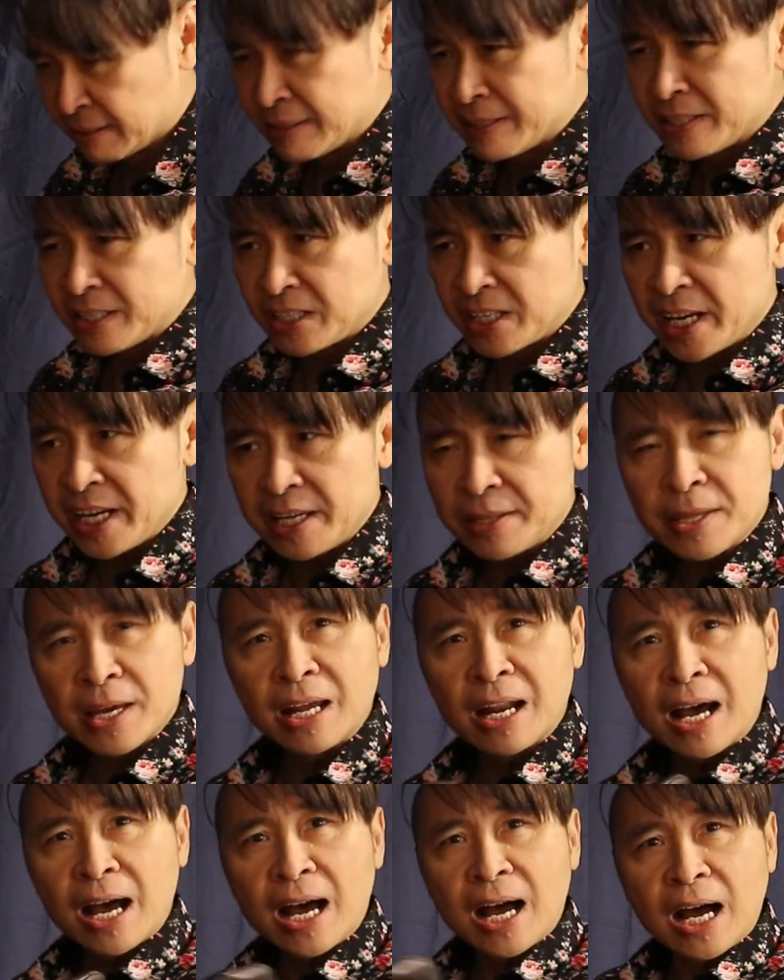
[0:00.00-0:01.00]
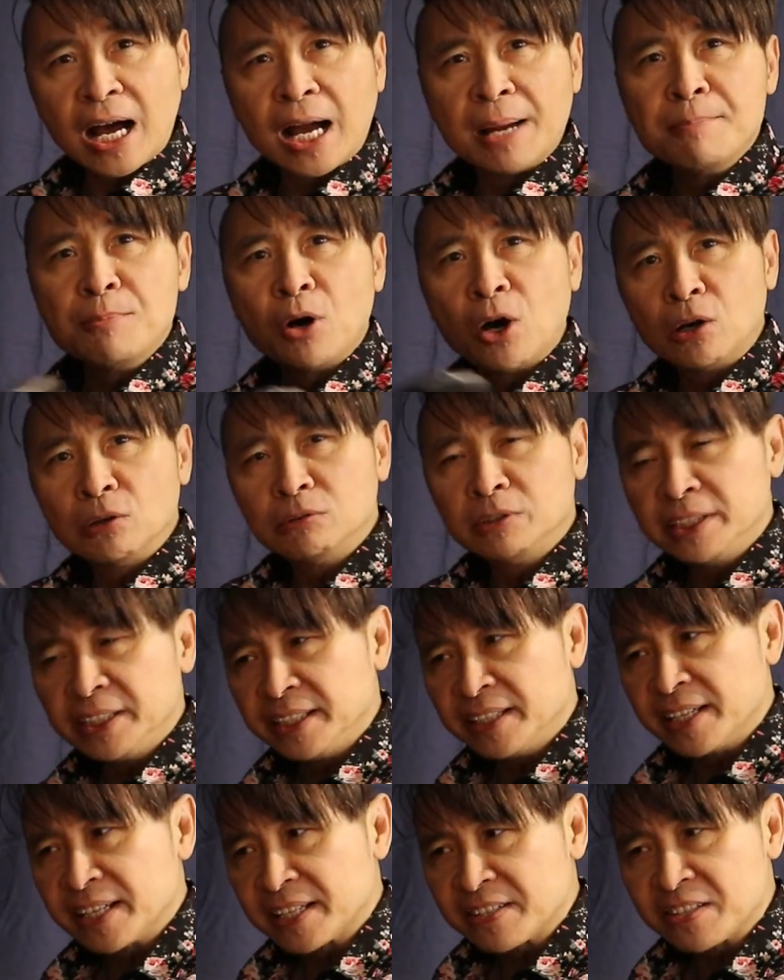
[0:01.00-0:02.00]
Say that I'm
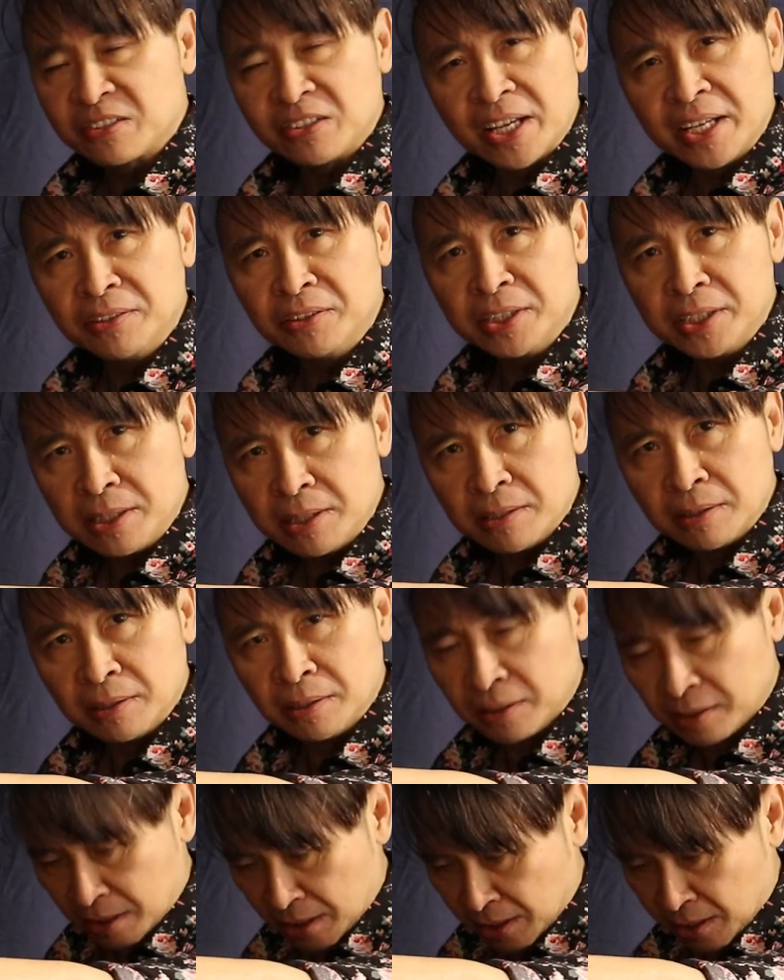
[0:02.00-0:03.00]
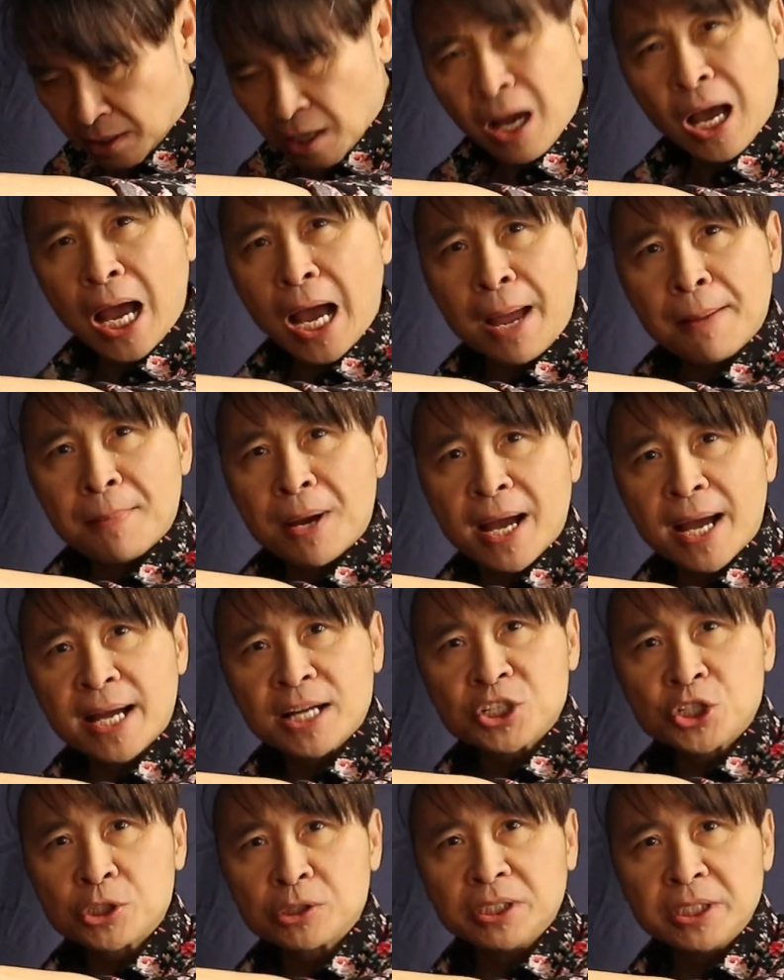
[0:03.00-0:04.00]
already extended. I'm
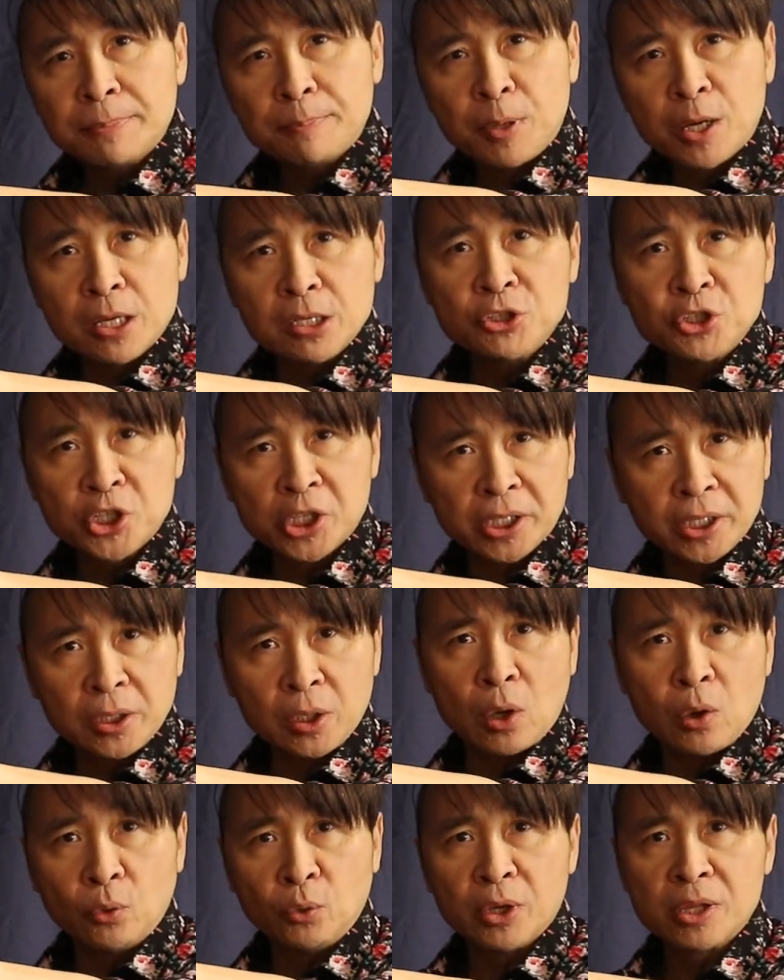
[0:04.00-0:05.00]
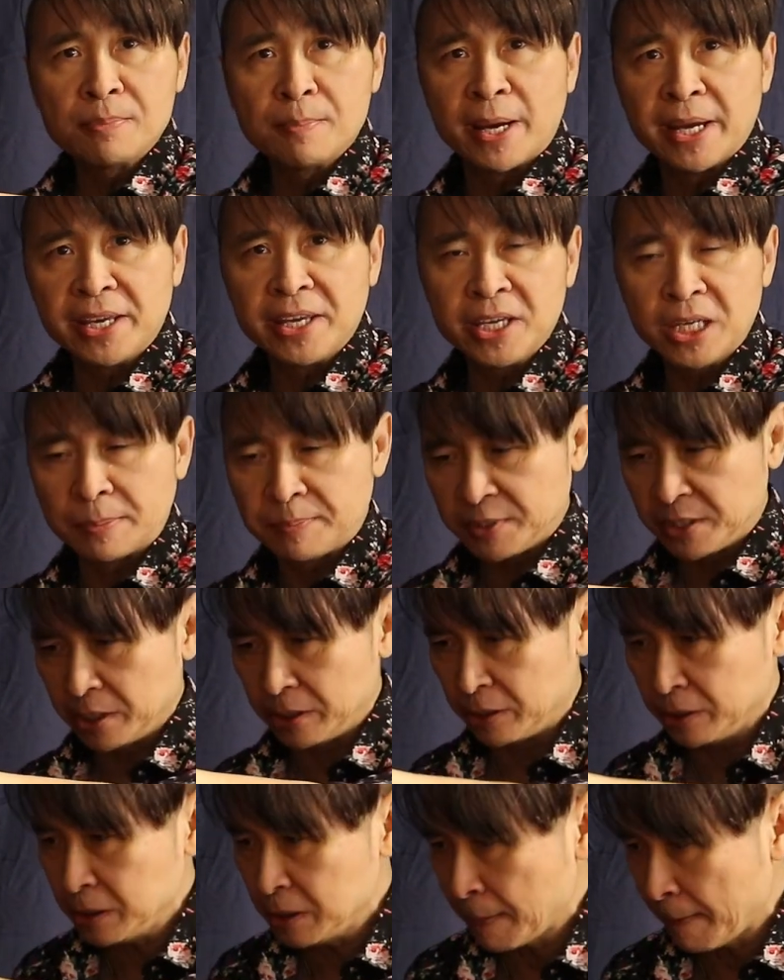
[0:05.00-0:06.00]
actually punching with my hips
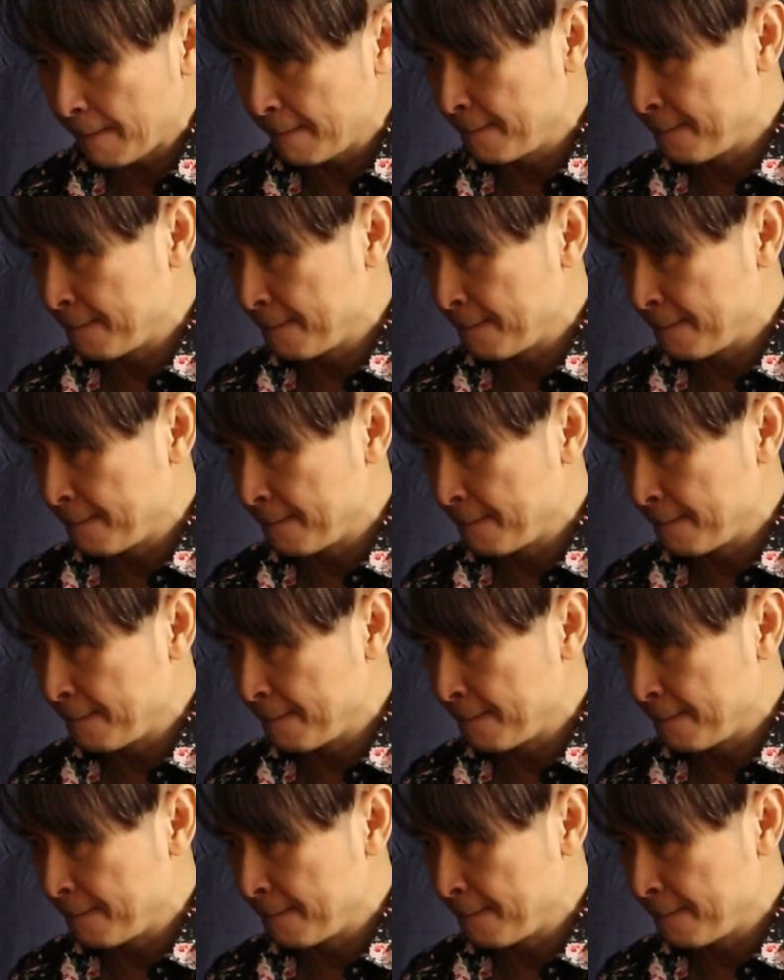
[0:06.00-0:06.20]
here.